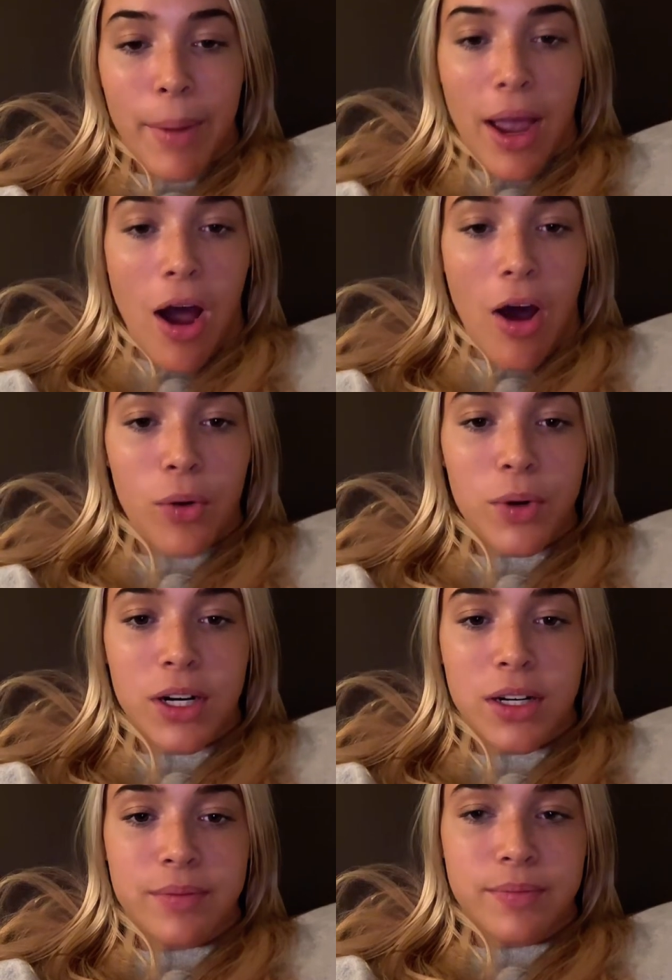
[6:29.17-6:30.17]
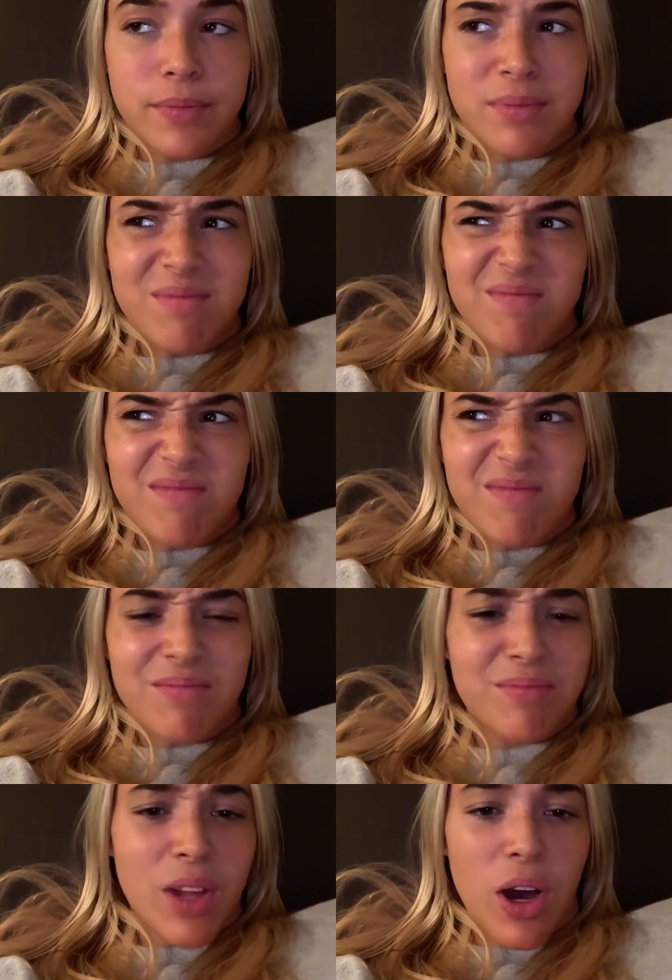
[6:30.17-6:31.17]
Am I awkward?
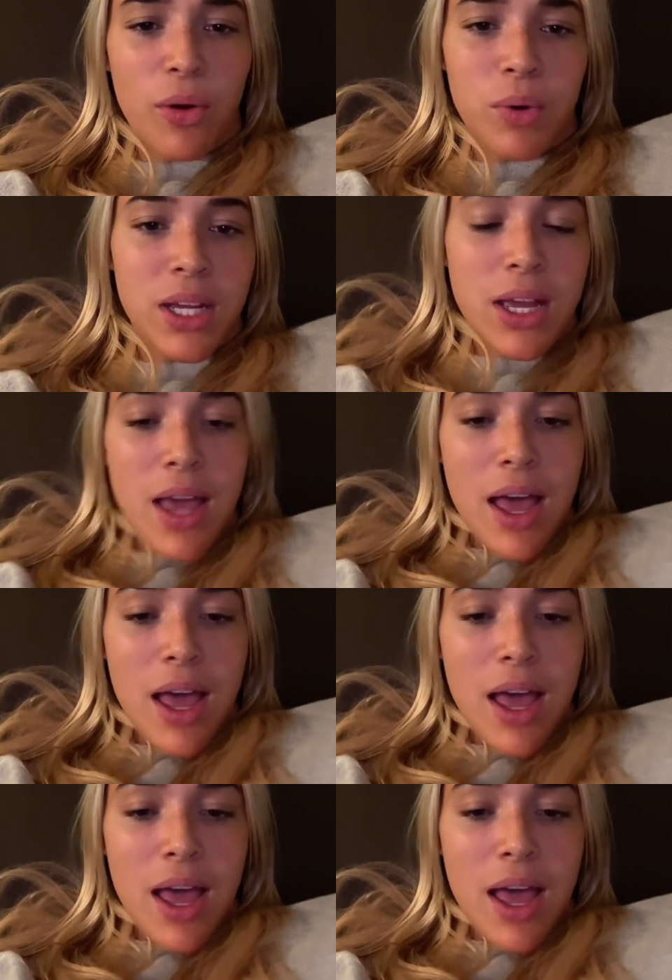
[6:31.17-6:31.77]
No.